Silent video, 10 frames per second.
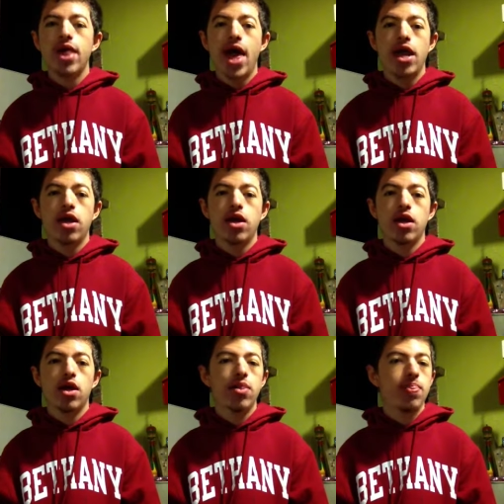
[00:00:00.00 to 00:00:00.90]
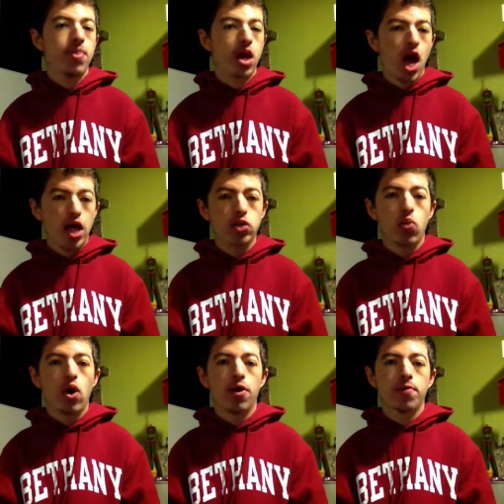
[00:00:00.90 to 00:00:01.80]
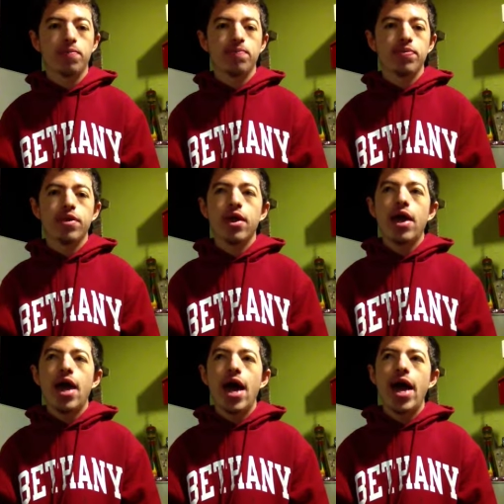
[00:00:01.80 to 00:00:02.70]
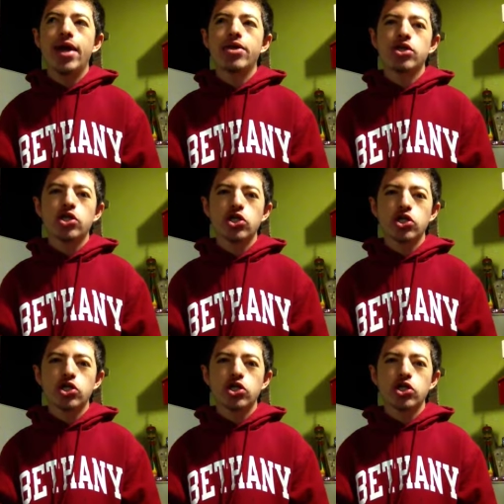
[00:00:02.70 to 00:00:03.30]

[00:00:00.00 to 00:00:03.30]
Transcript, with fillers: than the last one. And